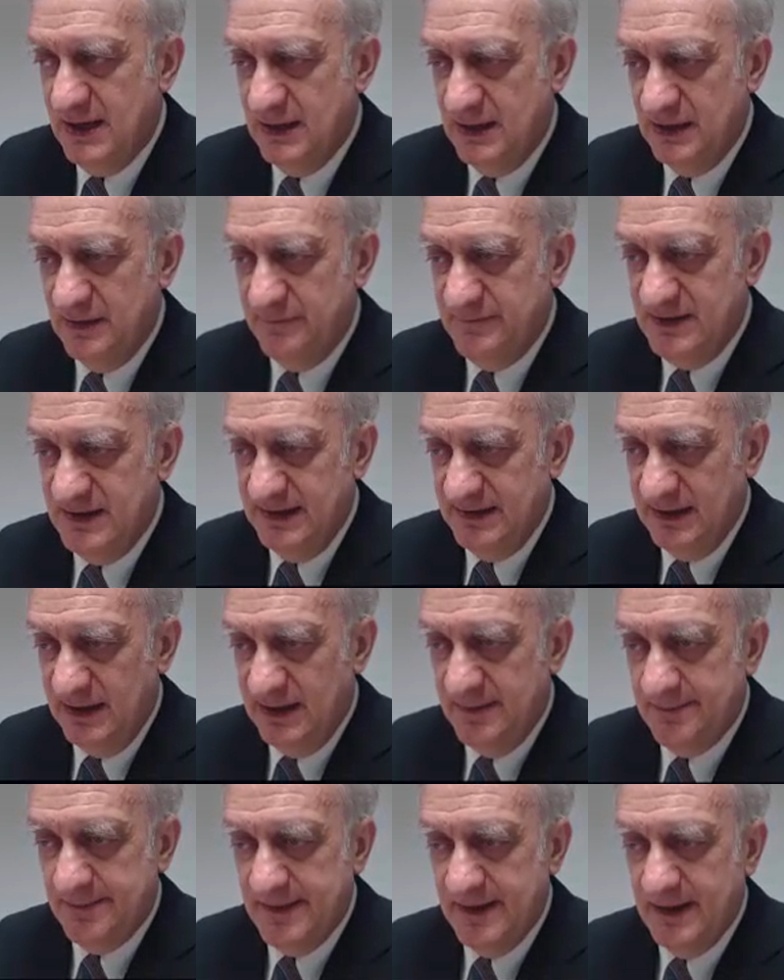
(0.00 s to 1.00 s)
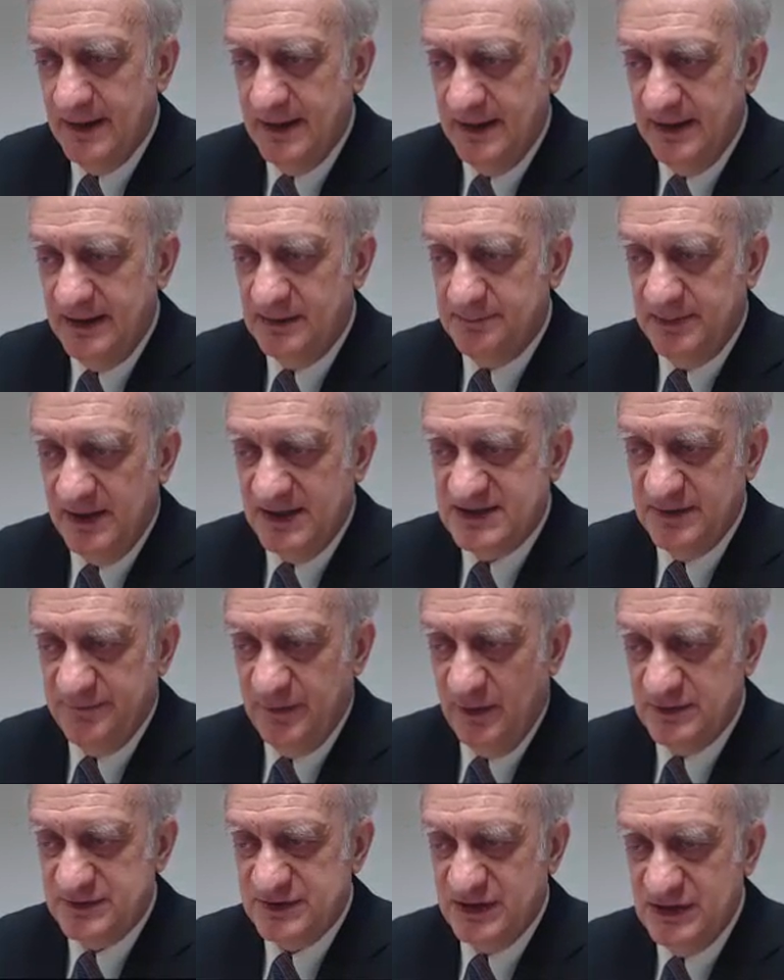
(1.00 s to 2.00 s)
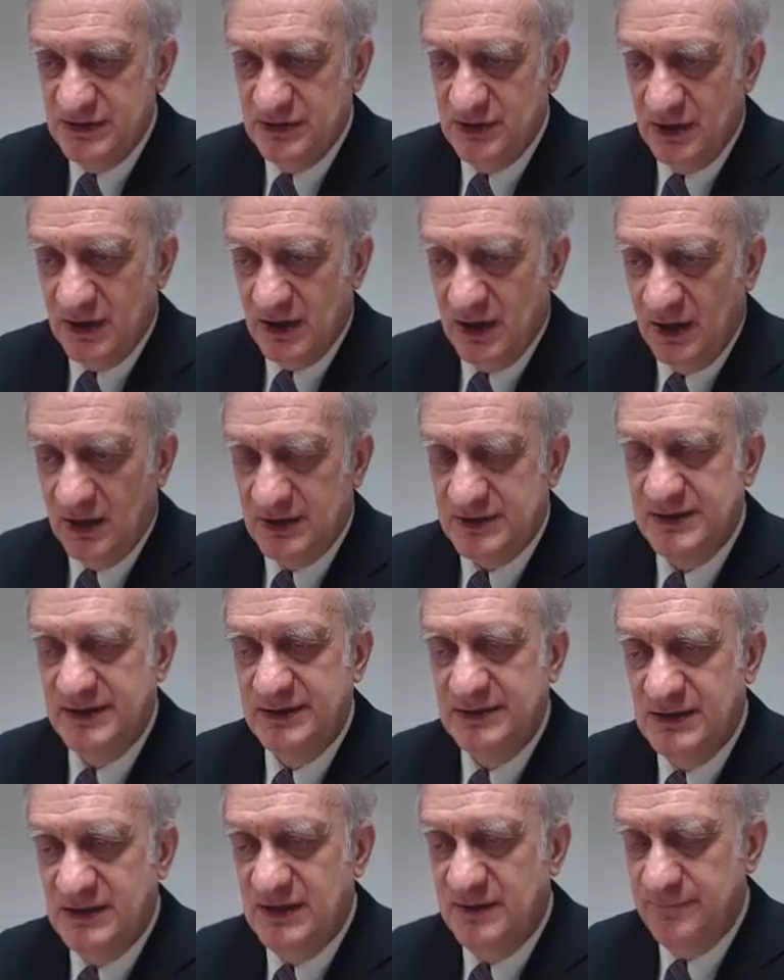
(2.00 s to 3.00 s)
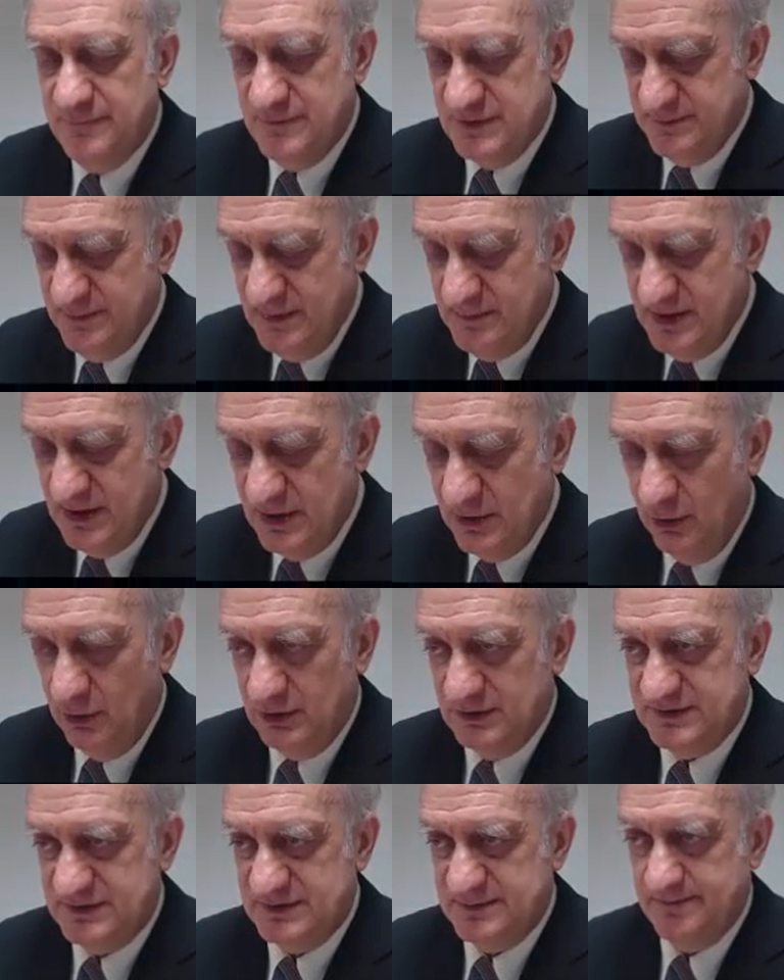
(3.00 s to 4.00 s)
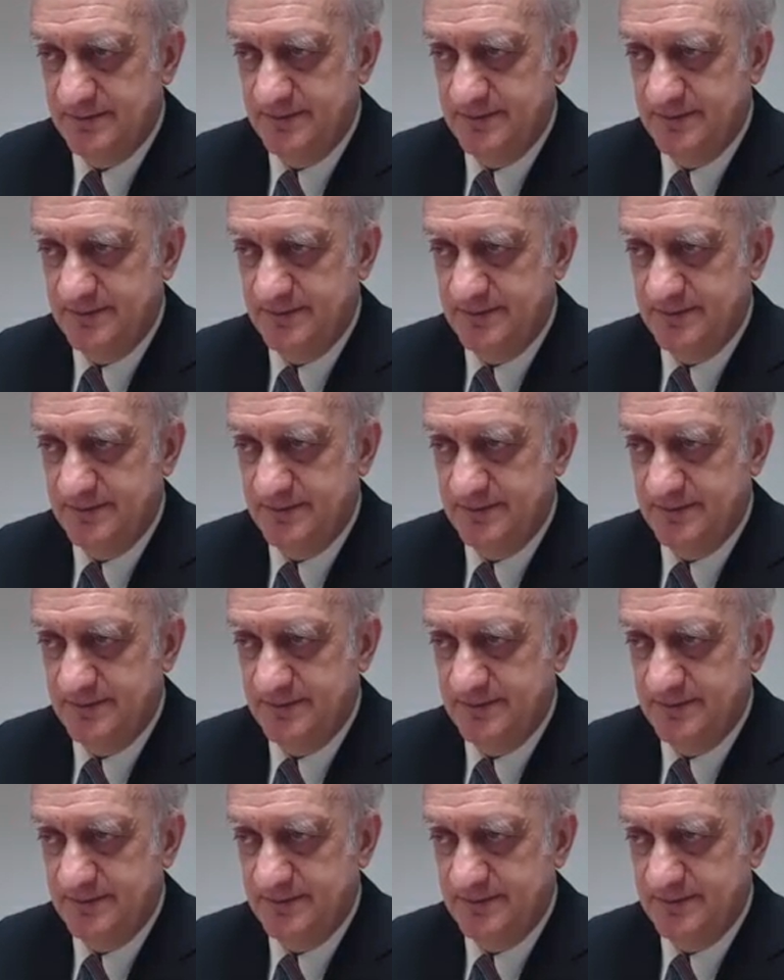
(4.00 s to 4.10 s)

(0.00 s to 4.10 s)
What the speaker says: Vienna, a passive house kindergarten, and even swimming halls.